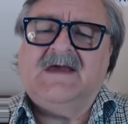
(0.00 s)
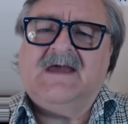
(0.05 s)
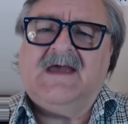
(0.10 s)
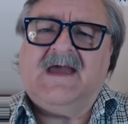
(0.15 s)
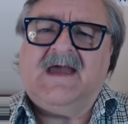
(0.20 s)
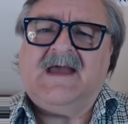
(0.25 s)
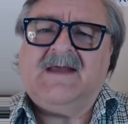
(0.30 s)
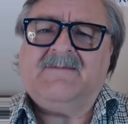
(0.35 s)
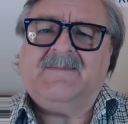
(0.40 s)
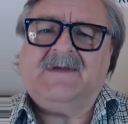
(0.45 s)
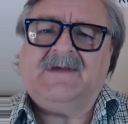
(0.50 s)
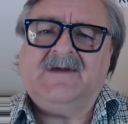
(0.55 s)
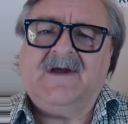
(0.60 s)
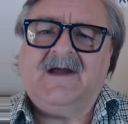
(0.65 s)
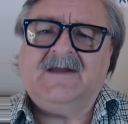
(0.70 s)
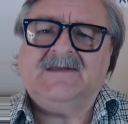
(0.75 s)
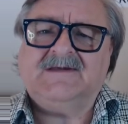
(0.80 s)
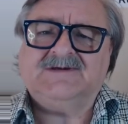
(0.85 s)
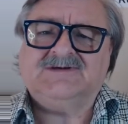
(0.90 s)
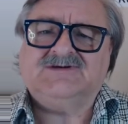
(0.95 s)
And
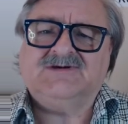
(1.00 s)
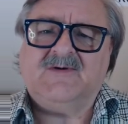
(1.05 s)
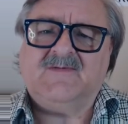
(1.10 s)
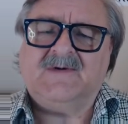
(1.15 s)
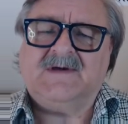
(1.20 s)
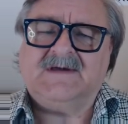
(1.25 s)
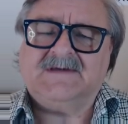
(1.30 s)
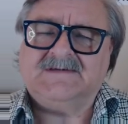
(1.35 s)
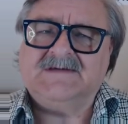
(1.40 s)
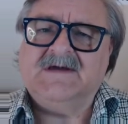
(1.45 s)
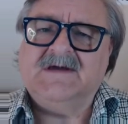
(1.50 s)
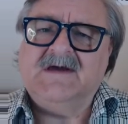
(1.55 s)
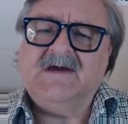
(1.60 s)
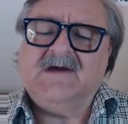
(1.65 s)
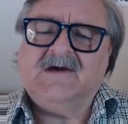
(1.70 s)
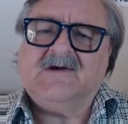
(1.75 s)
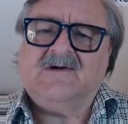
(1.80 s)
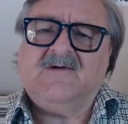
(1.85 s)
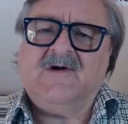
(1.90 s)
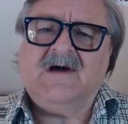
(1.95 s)
beyond the showings,
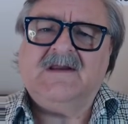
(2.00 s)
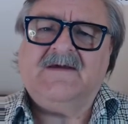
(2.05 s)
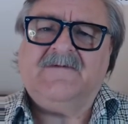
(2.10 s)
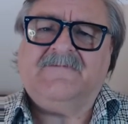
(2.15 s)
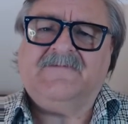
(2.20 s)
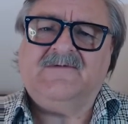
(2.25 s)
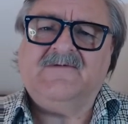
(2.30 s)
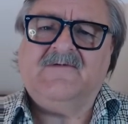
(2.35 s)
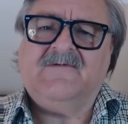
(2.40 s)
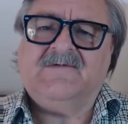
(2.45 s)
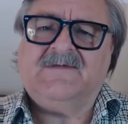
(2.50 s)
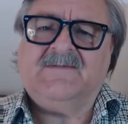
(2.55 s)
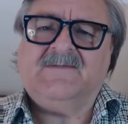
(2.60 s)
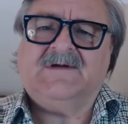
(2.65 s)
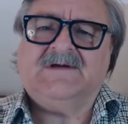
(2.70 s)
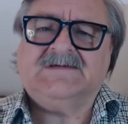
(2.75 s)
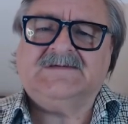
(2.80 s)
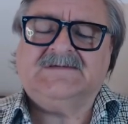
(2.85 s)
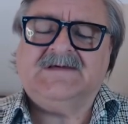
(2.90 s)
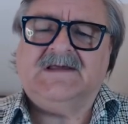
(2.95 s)
quite a few of them
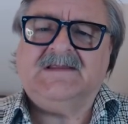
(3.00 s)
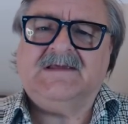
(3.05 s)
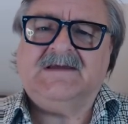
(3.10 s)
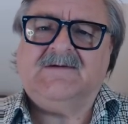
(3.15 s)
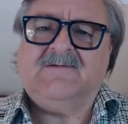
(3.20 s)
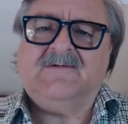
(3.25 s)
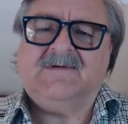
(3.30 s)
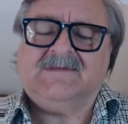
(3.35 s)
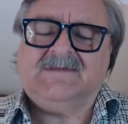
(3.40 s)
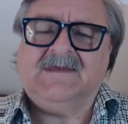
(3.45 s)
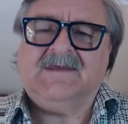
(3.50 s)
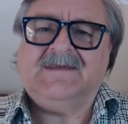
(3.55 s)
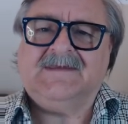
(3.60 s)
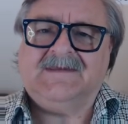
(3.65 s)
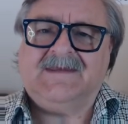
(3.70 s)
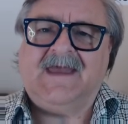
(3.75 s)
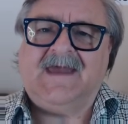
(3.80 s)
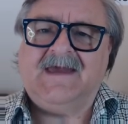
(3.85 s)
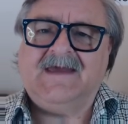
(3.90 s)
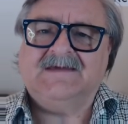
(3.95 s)
are selling
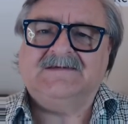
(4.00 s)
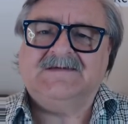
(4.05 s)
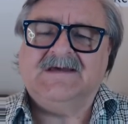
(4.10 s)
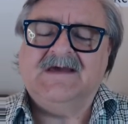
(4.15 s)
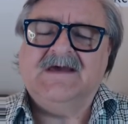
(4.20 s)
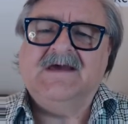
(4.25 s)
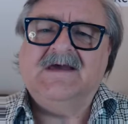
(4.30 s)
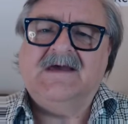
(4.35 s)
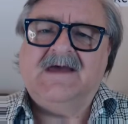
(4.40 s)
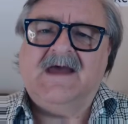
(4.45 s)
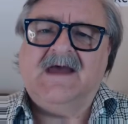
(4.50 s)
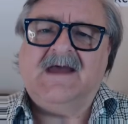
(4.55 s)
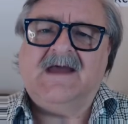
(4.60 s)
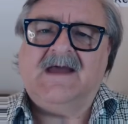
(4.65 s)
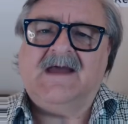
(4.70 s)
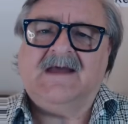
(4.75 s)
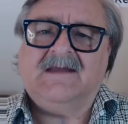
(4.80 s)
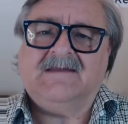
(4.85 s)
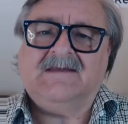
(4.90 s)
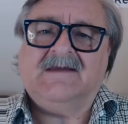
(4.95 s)
within days,
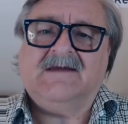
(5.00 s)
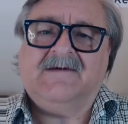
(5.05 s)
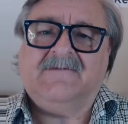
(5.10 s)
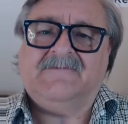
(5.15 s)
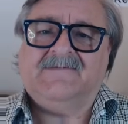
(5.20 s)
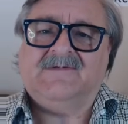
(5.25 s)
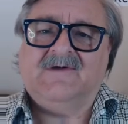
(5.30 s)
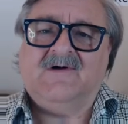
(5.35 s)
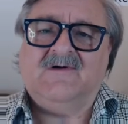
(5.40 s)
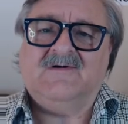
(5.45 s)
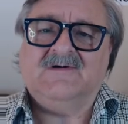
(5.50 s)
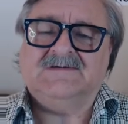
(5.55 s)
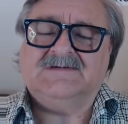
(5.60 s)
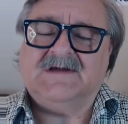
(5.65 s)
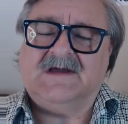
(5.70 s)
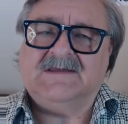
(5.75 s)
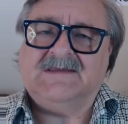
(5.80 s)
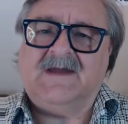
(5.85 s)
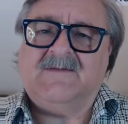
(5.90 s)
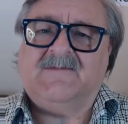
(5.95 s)
and of
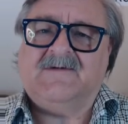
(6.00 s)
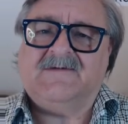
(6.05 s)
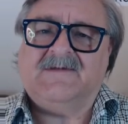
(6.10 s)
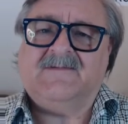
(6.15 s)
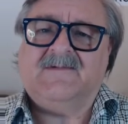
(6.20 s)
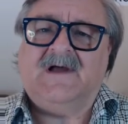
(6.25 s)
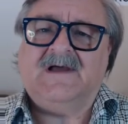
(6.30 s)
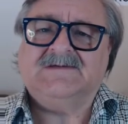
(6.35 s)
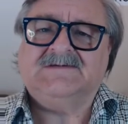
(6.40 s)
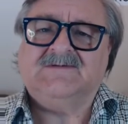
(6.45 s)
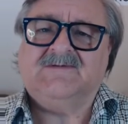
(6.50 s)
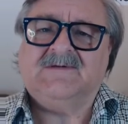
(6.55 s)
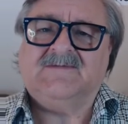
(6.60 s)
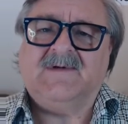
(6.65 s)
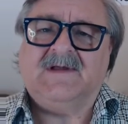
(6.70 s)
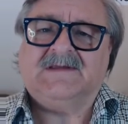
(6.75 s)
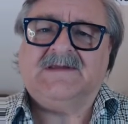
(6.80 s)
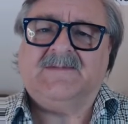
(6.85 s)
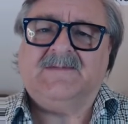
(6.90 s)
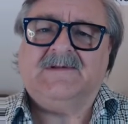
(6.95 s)
those, a number of them also with
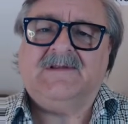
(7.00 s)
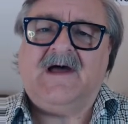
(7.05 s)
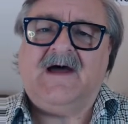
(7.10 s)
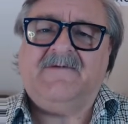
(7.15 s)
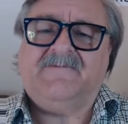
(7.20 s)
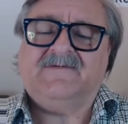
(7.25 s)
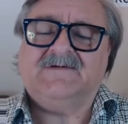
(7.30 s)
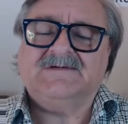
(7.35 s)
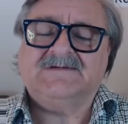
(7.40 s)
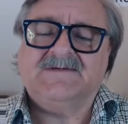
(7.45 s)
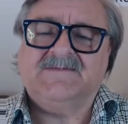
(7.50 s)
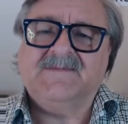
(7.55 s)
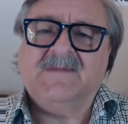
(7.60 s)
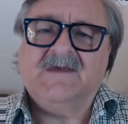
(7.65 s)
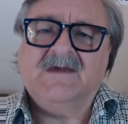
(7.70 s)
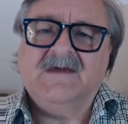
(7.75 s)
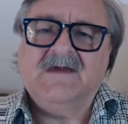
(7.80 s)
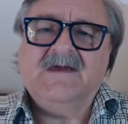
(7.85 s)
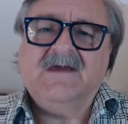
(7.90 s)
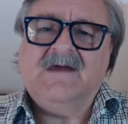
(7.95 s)
multiple offers.
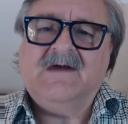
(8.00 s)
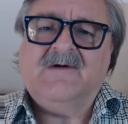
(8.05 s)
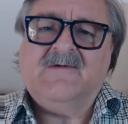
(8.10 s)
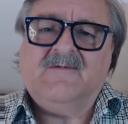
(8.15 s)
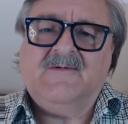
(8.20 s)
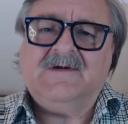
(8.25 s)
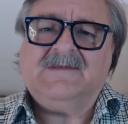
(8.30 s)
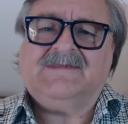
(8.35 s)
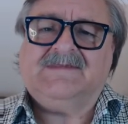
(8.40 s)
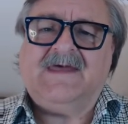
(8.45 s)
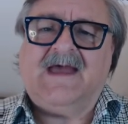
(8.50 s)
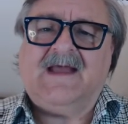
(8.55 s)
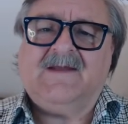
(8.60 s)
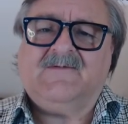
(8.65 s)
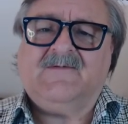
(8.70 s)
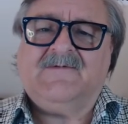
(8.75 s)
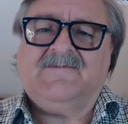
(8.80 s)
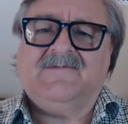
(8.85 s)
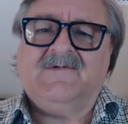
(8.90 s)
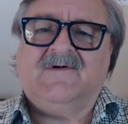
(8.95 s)
With that,
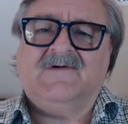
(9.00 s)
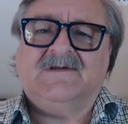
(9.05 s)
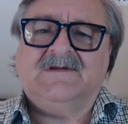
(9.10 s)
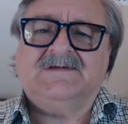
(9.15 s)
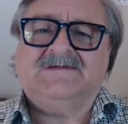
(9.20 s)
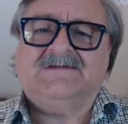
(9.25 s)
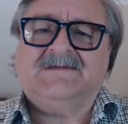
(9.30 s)
we've noticed